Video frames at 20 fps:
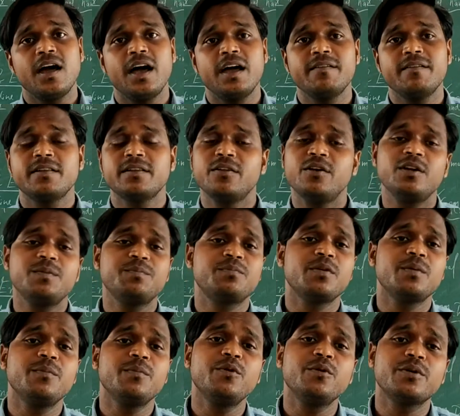I will not
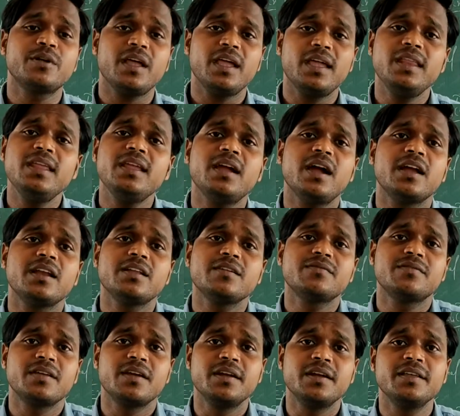promote any kind
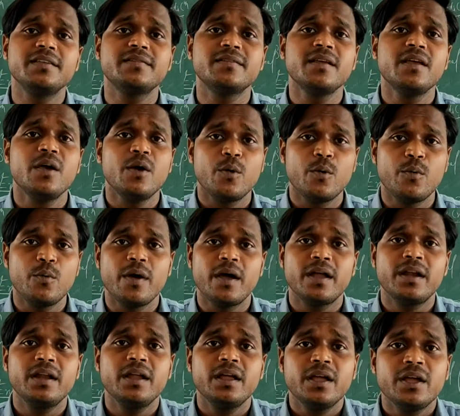of theories
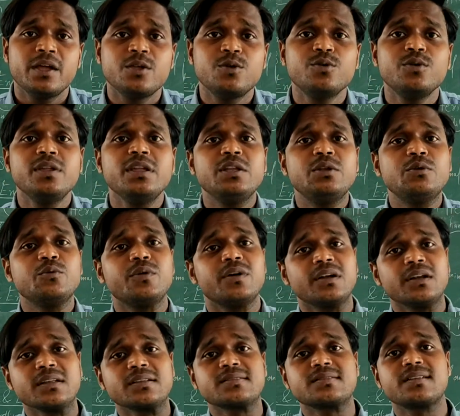where you need to
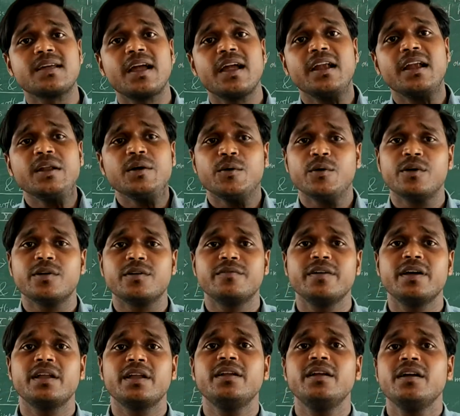understand, or
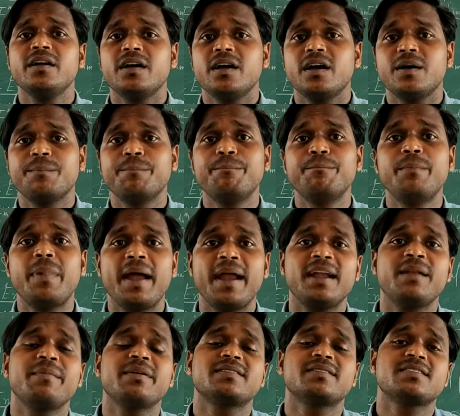where a
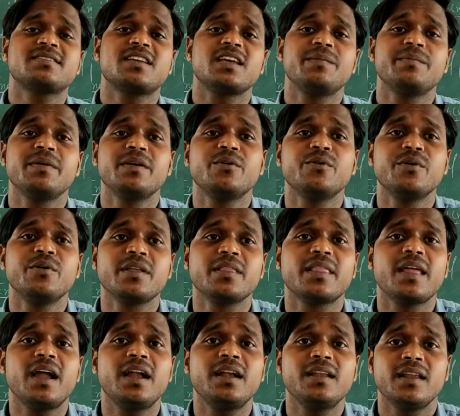bad message can be going
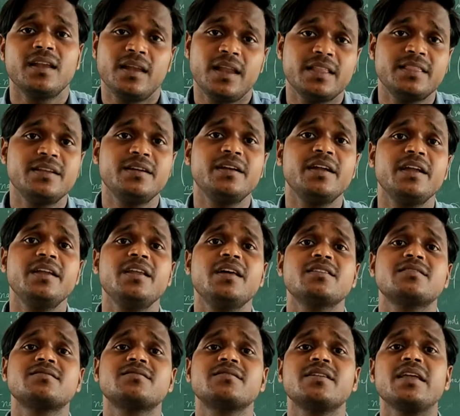that leather
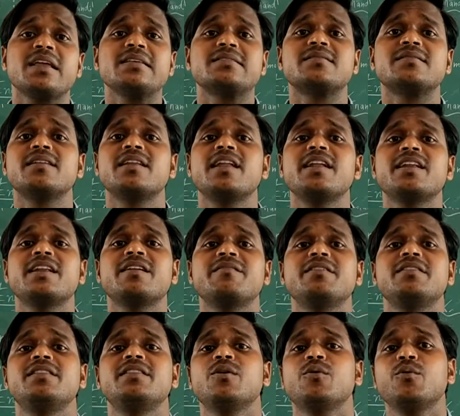industry is related
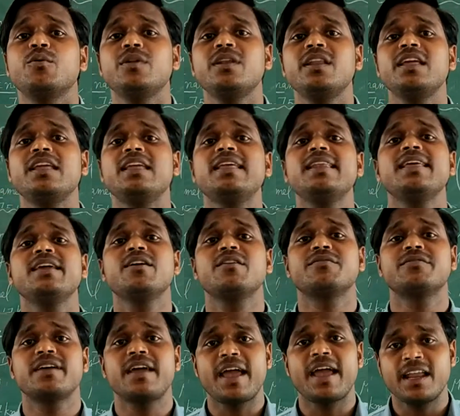with the only killing
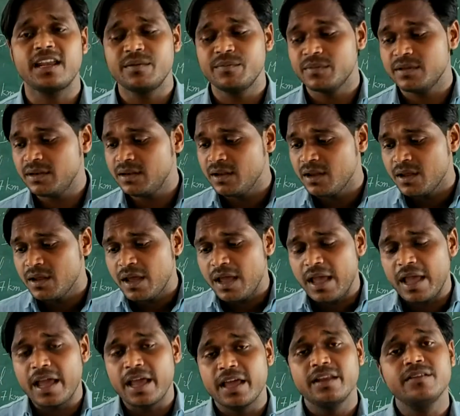of the animal
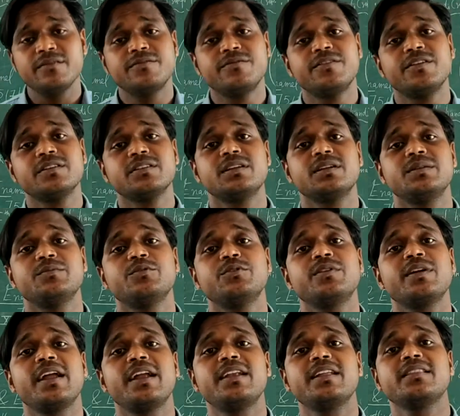and
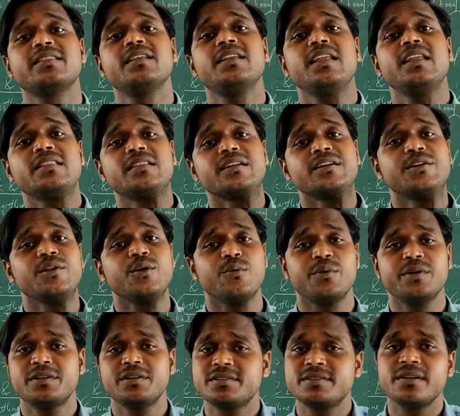furthermore getting the leather.
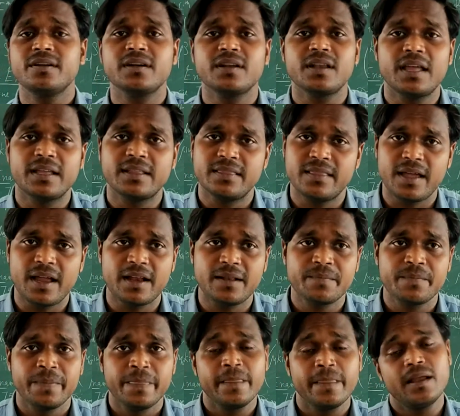No, it's not like
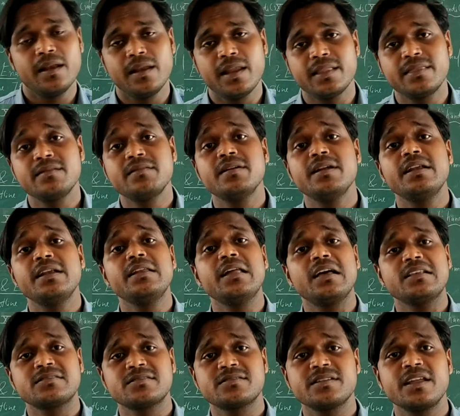that. Leather
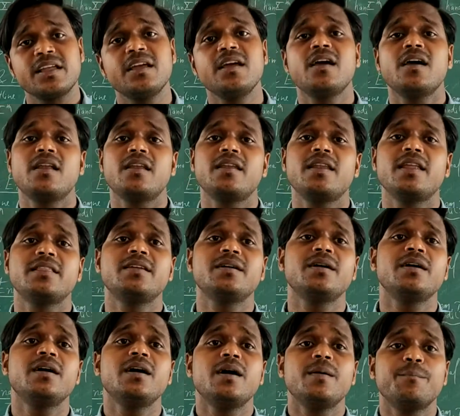industry, leather
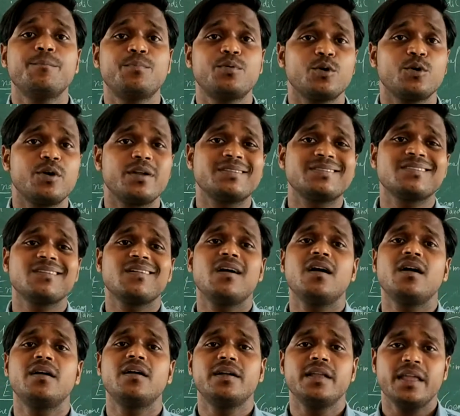progressing
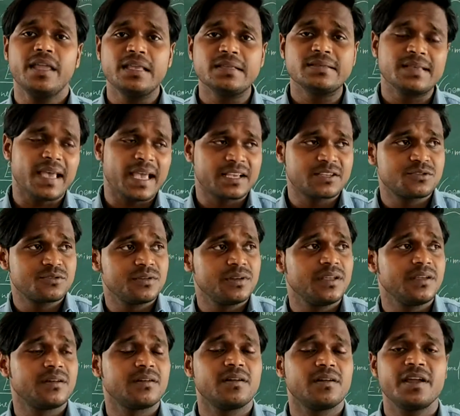art is
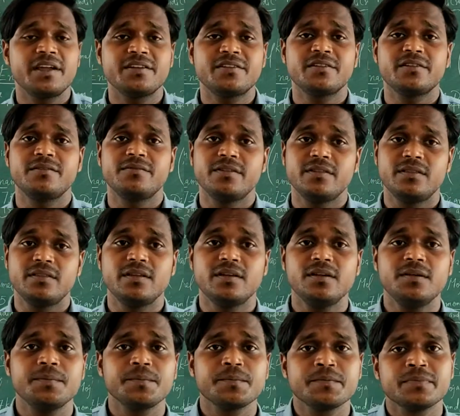actually related with
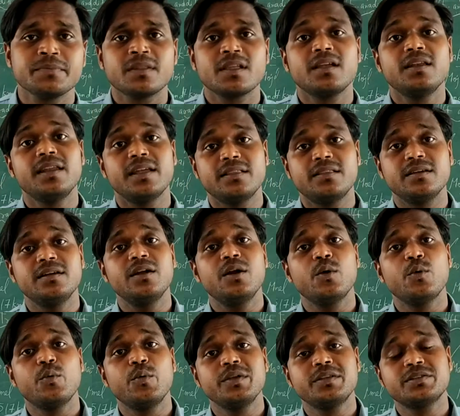the leather
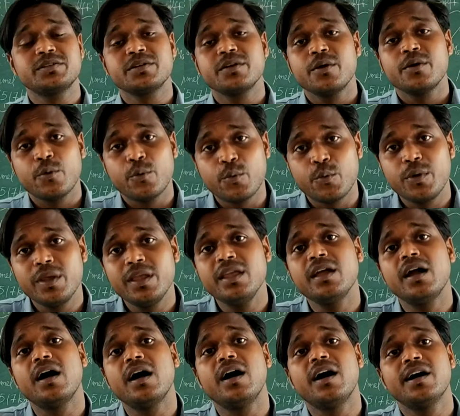which we
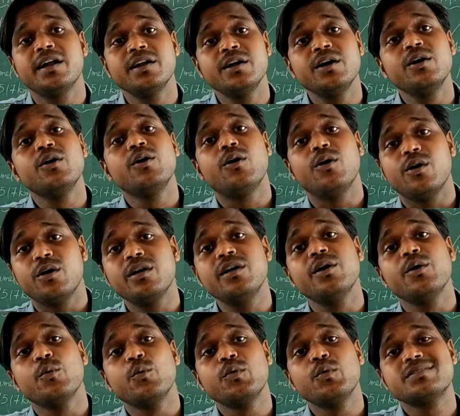are, or
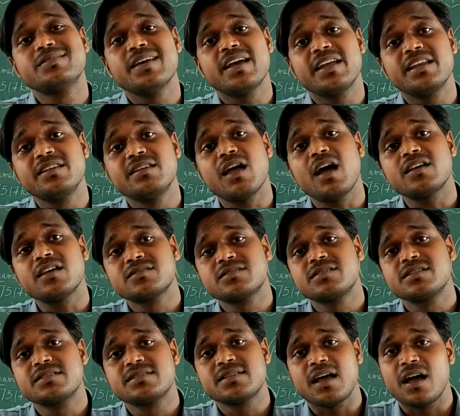which the
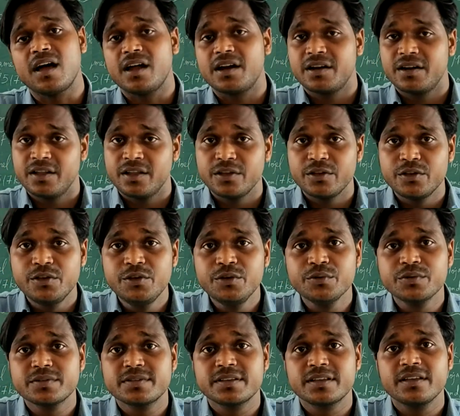industries are
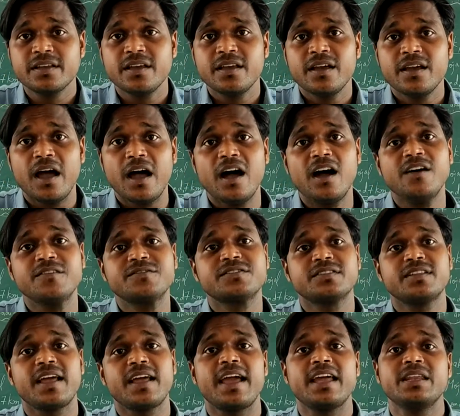using after
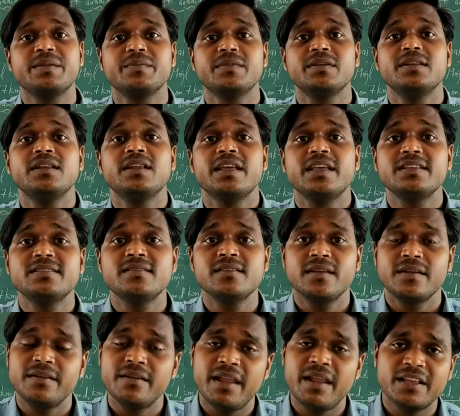the animal
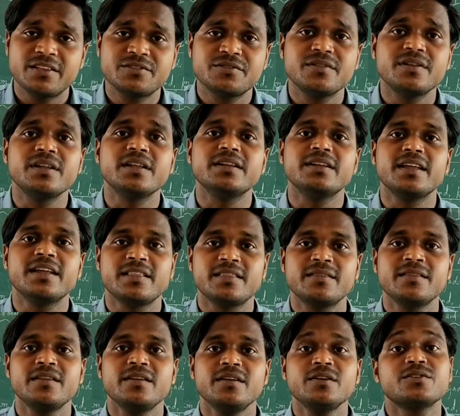is naturally dead.
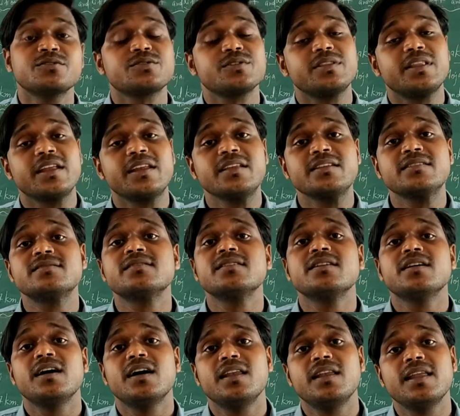So that is
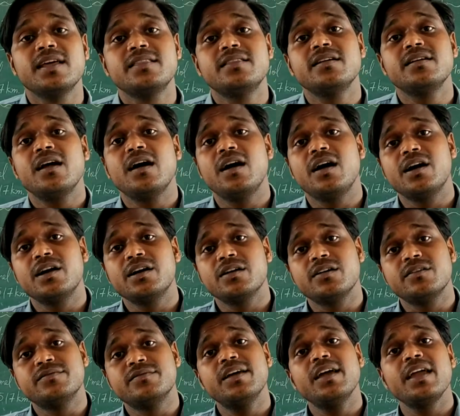a leather art
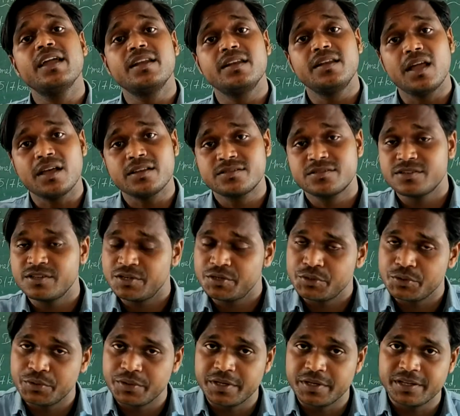of the industry
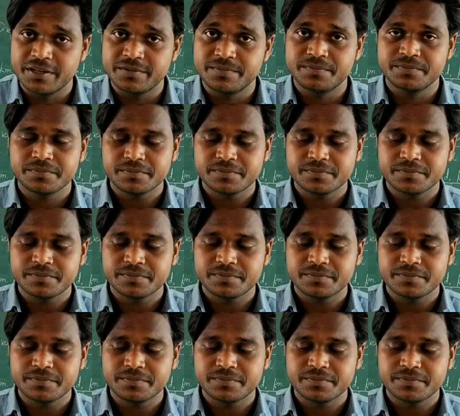too here.